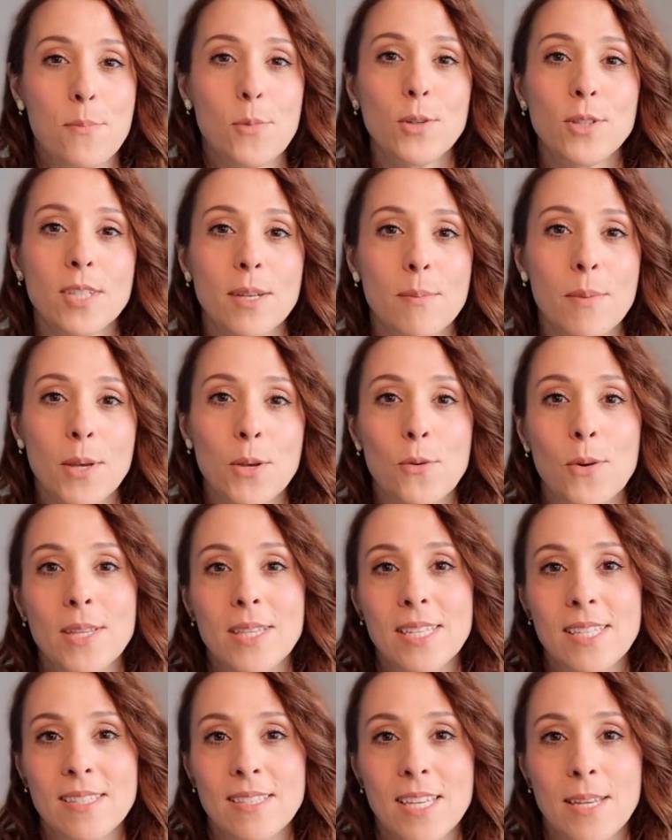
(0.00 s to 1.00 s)
Motamayo
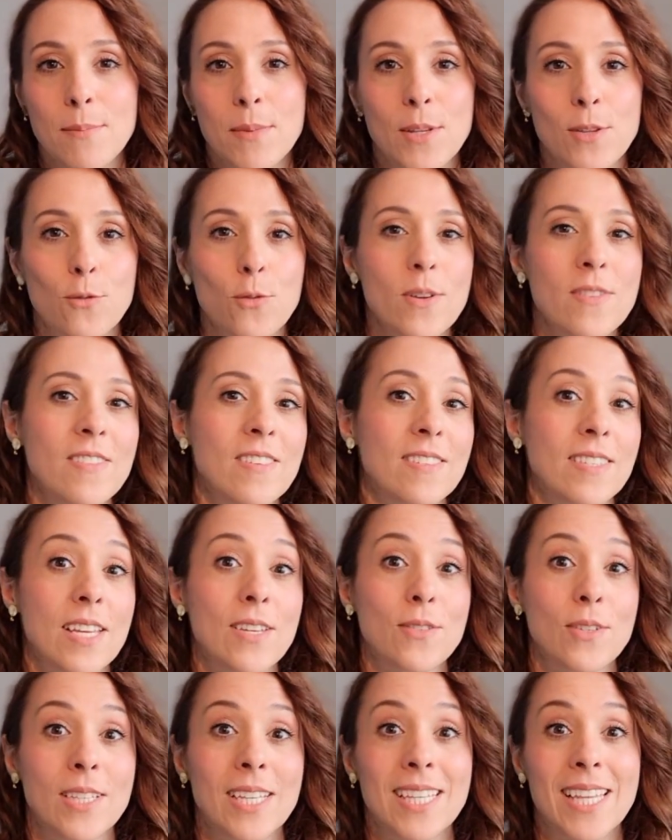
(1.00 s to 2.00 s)
and his team in
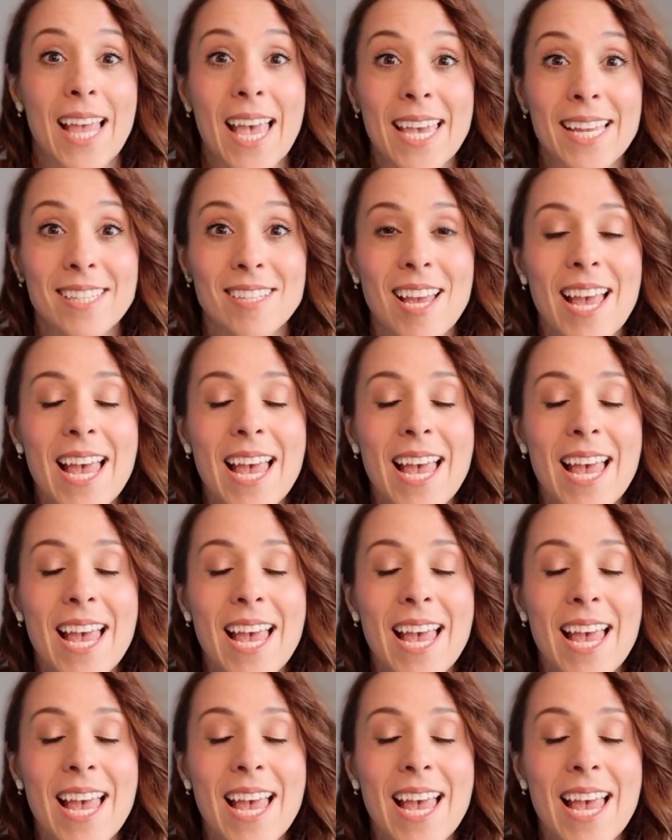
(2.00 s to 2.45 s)
2008,